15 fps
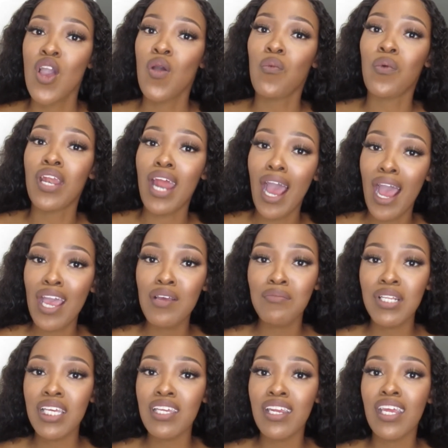When I'm
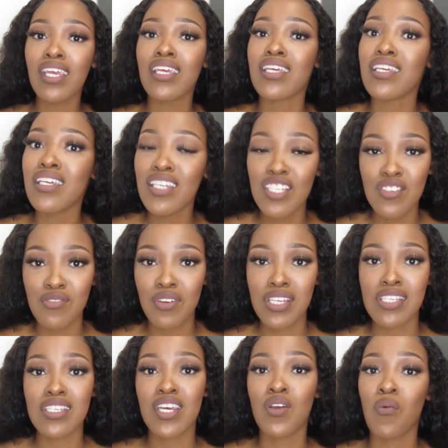leading, he is
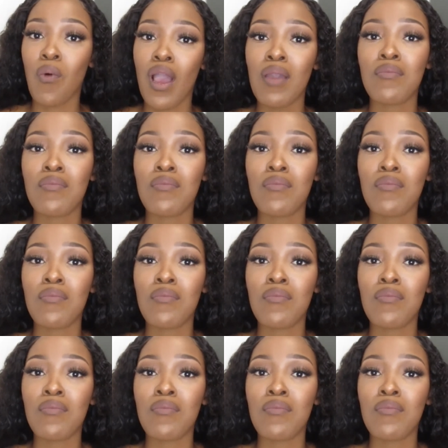resting. Why?